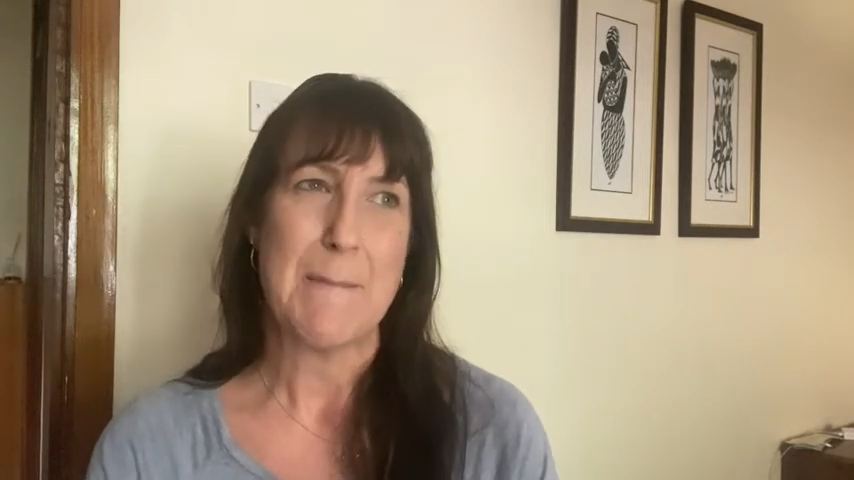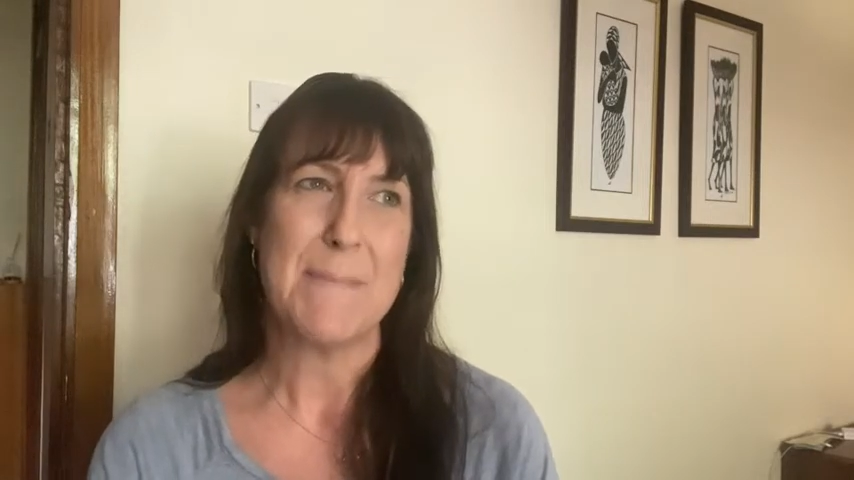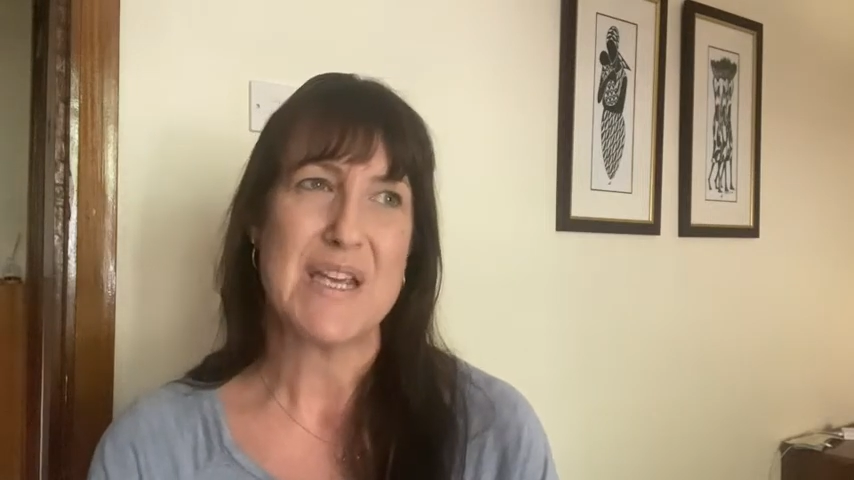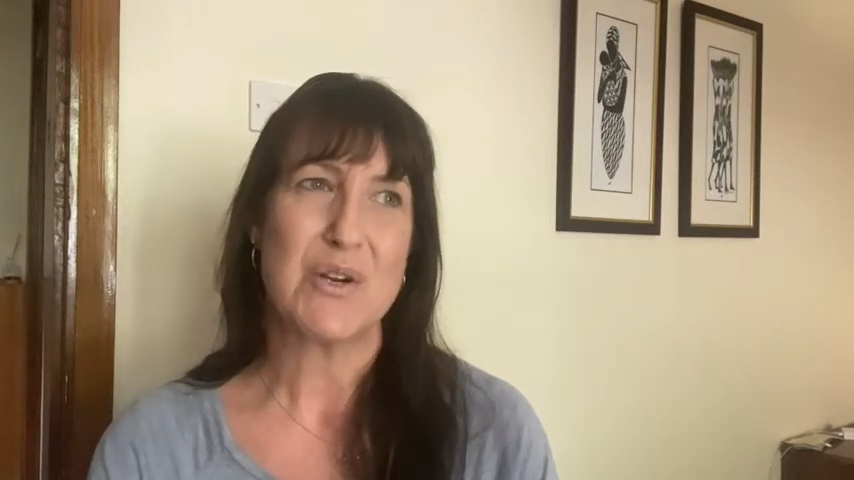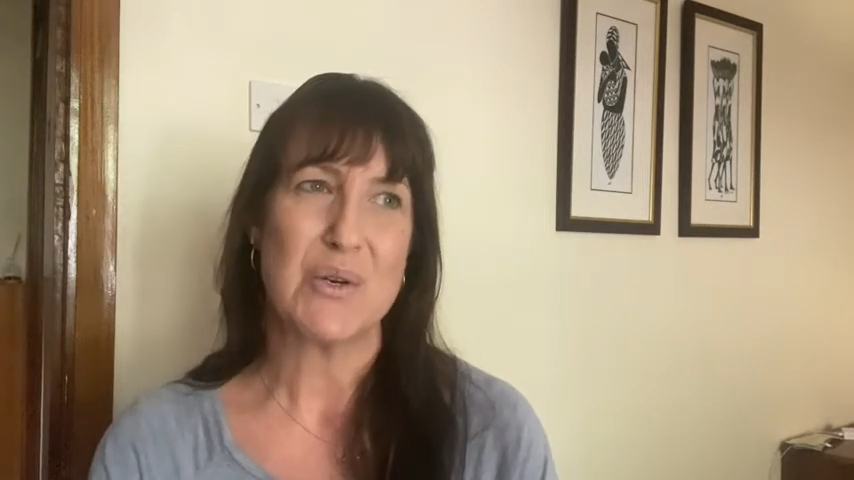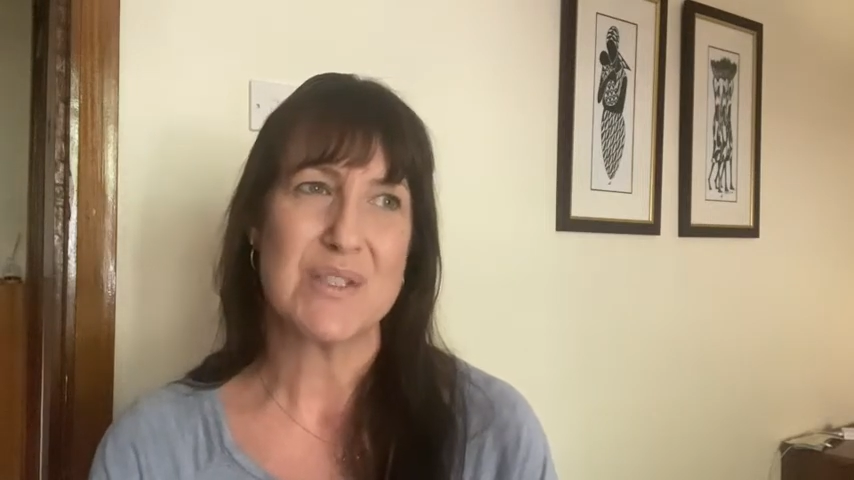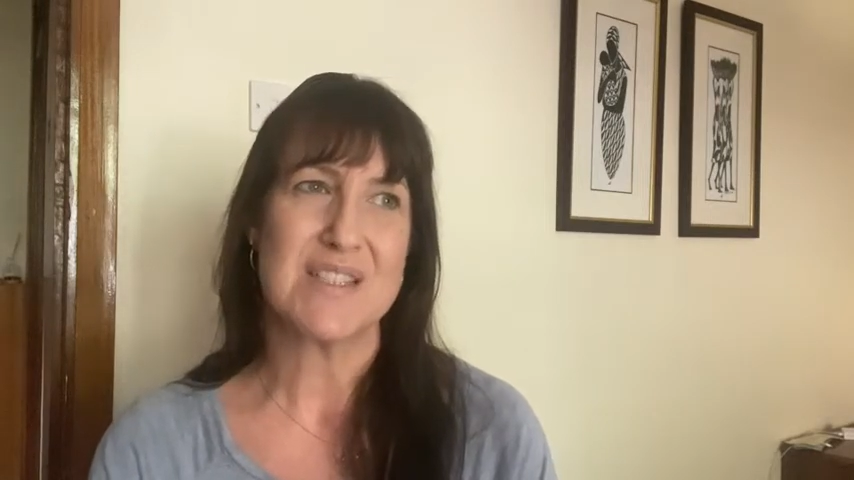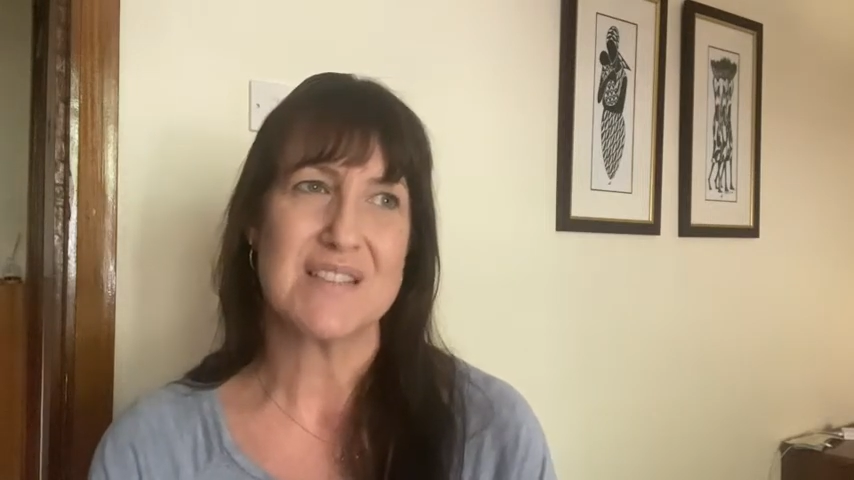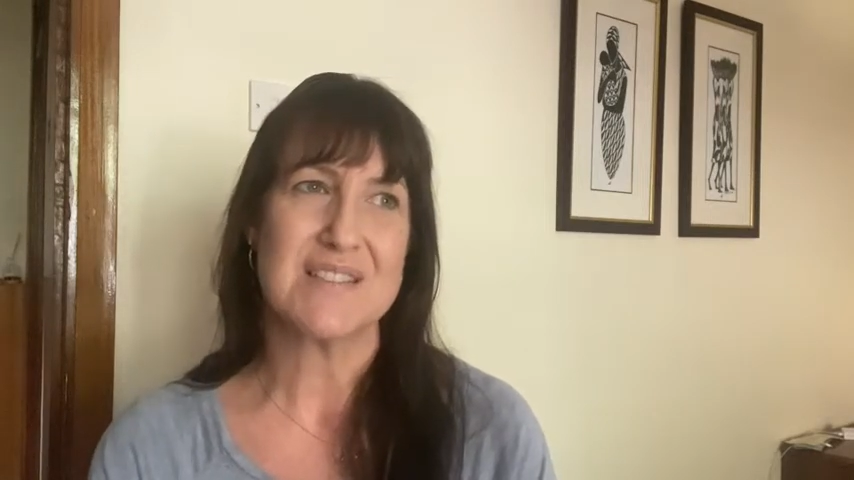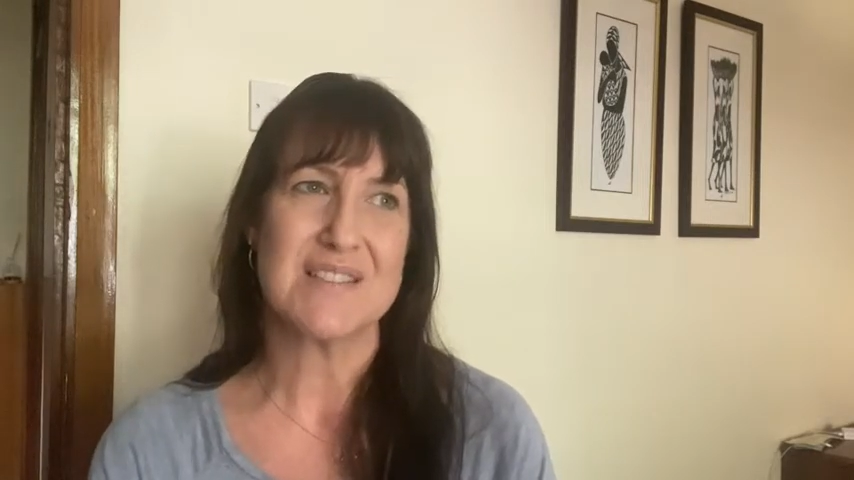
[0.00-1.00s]

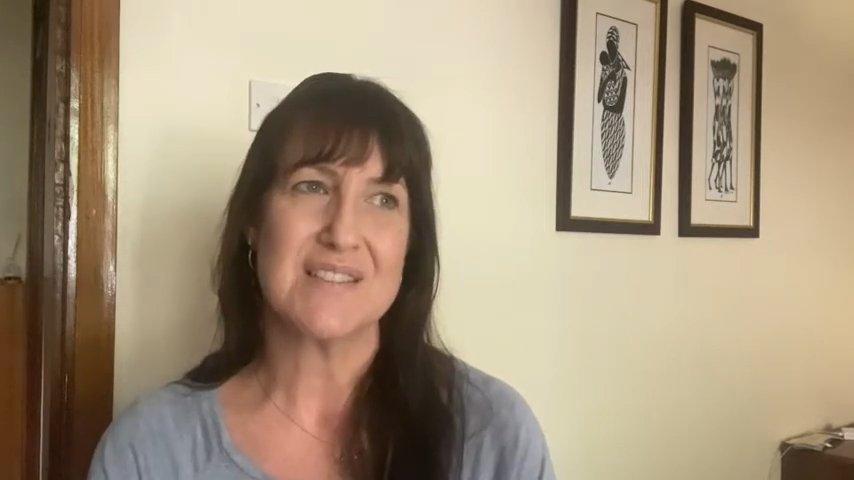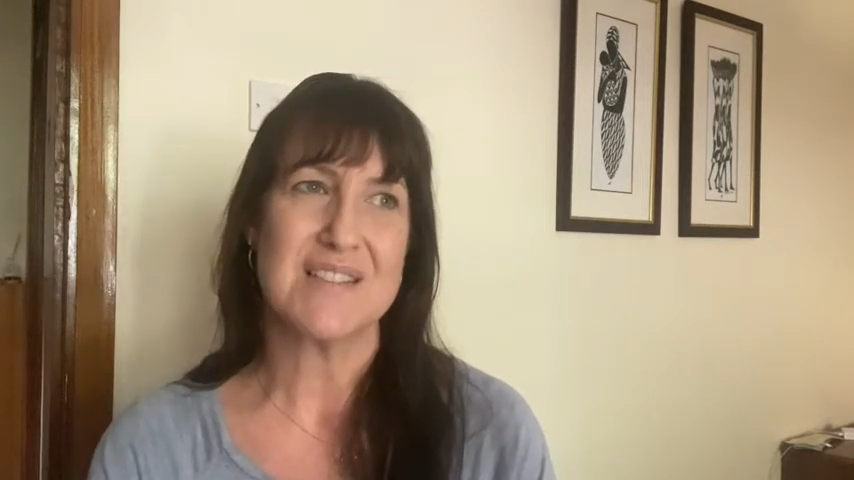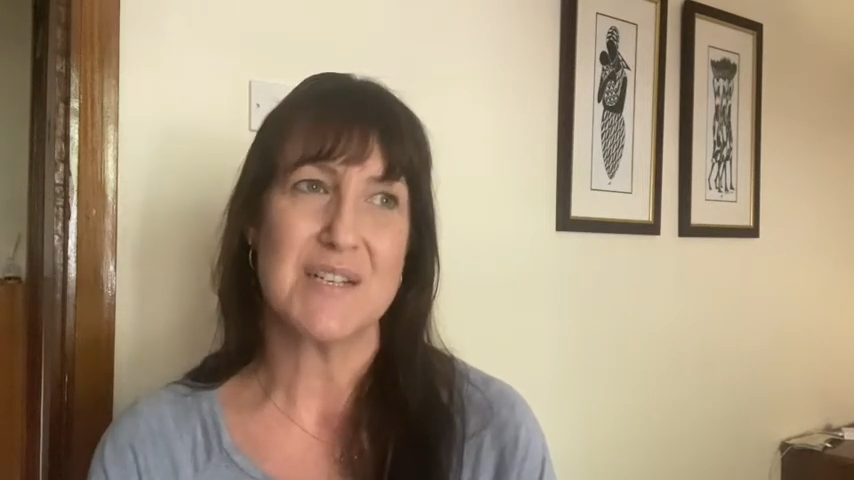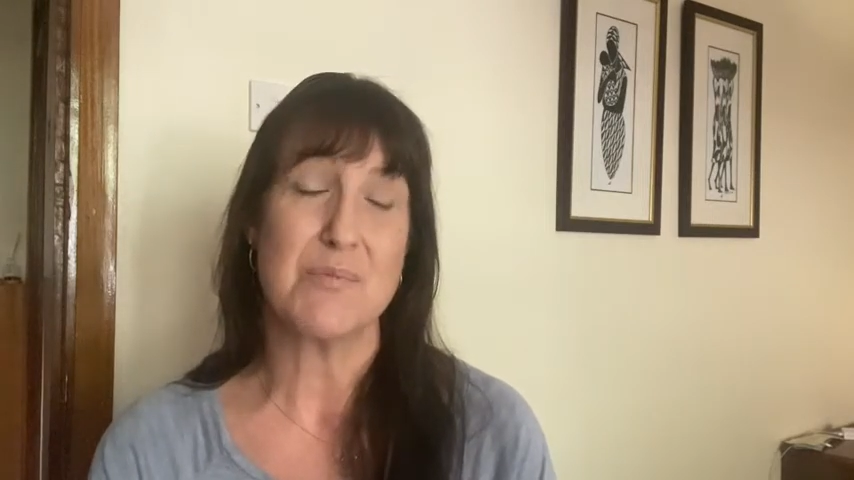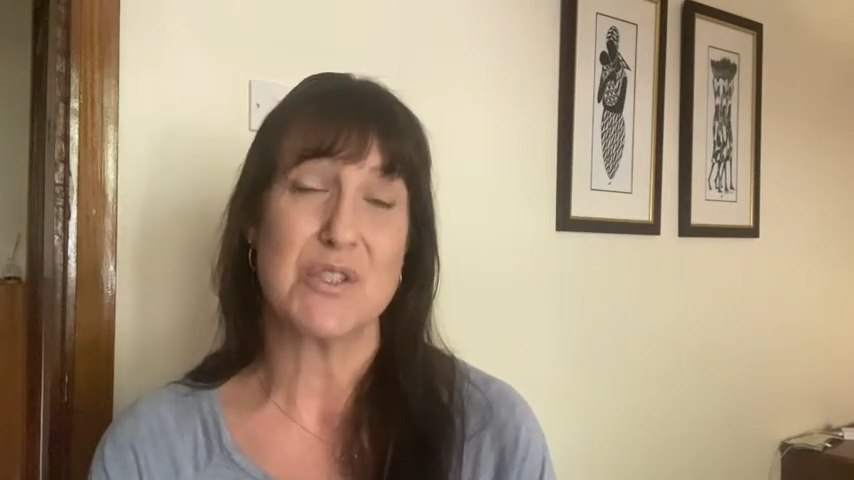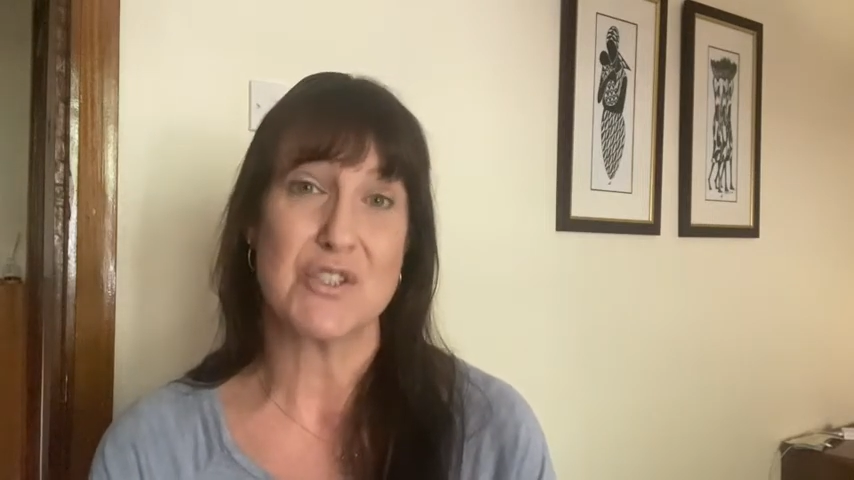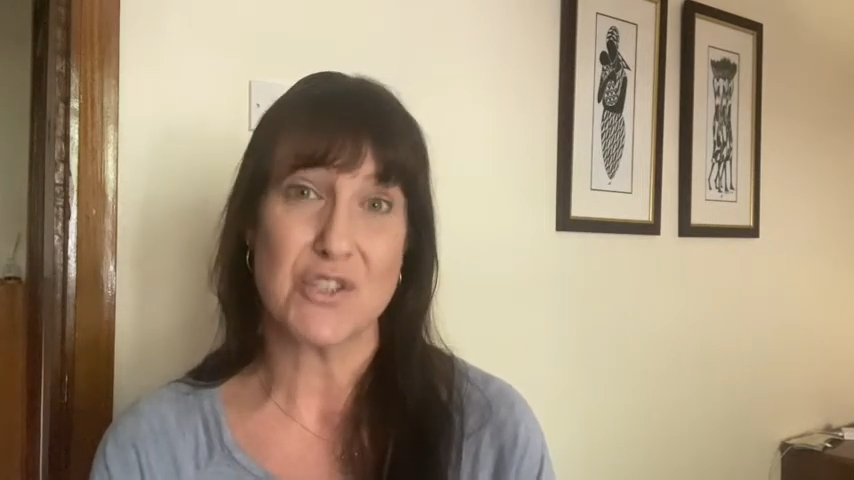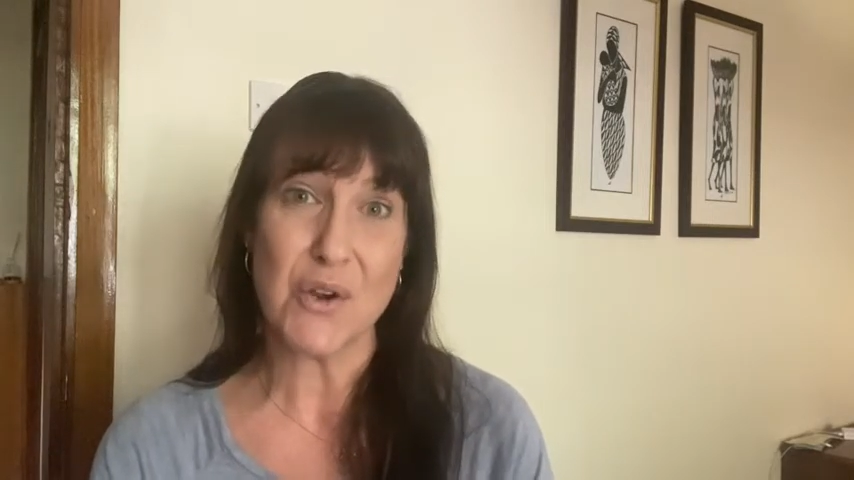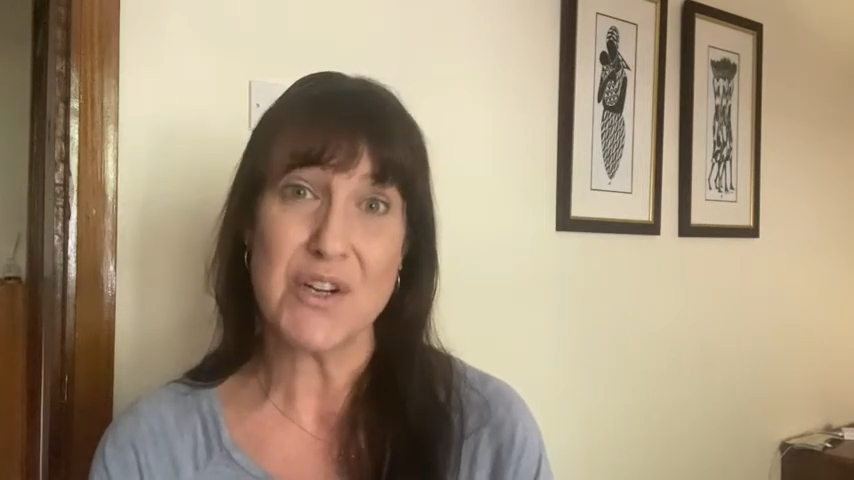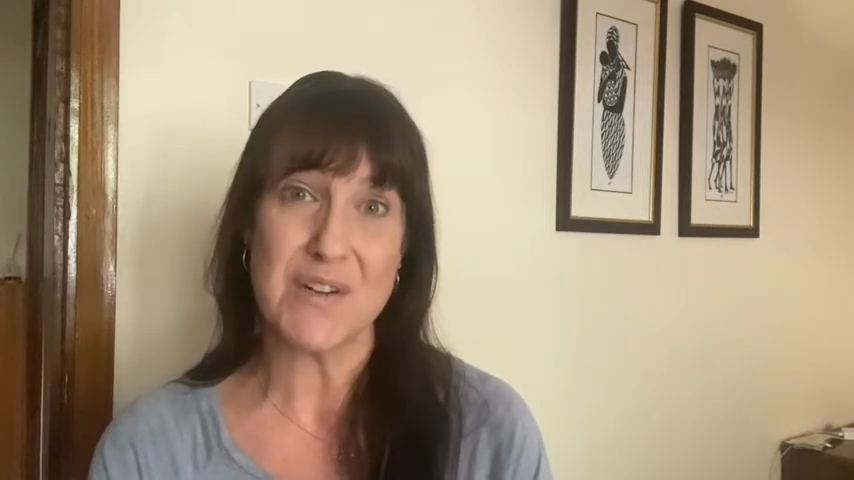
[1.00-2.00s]
because it was
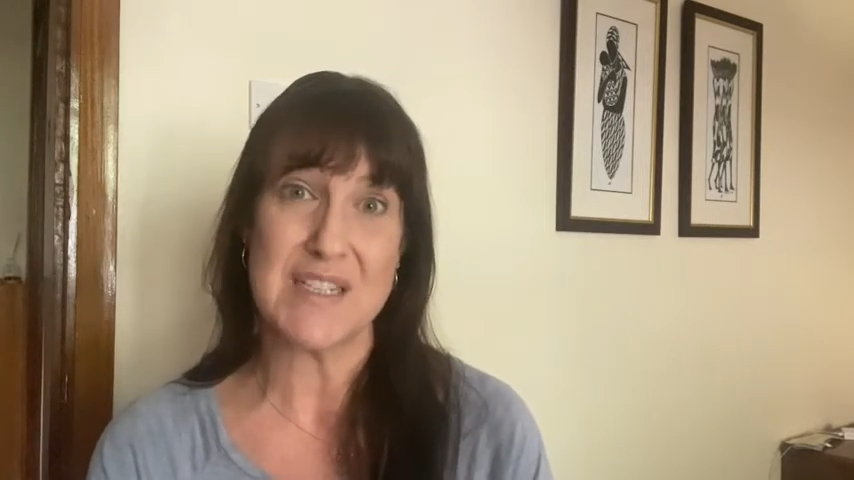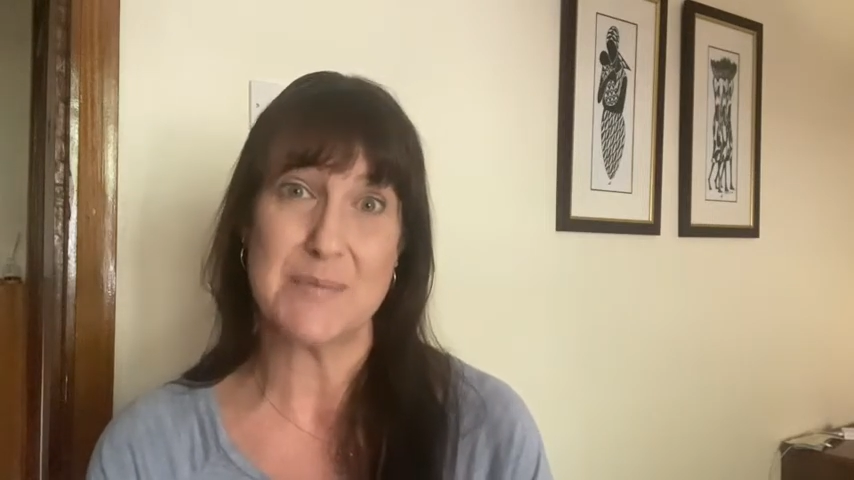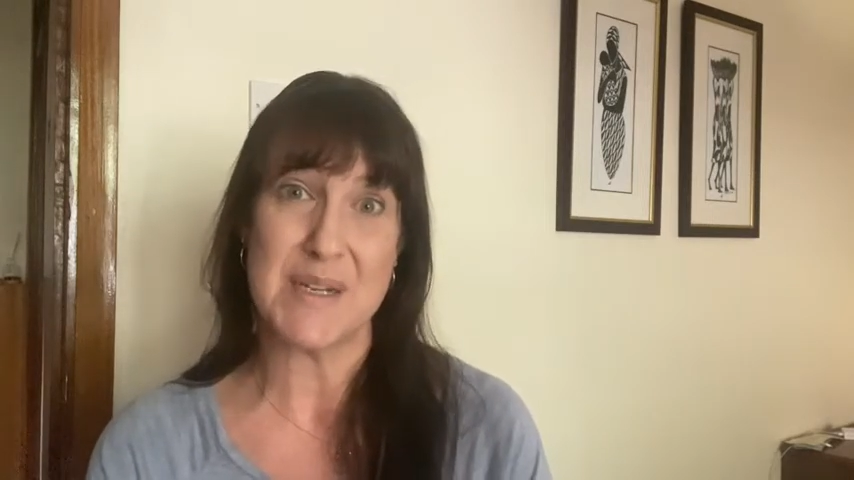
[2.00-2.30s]
so nice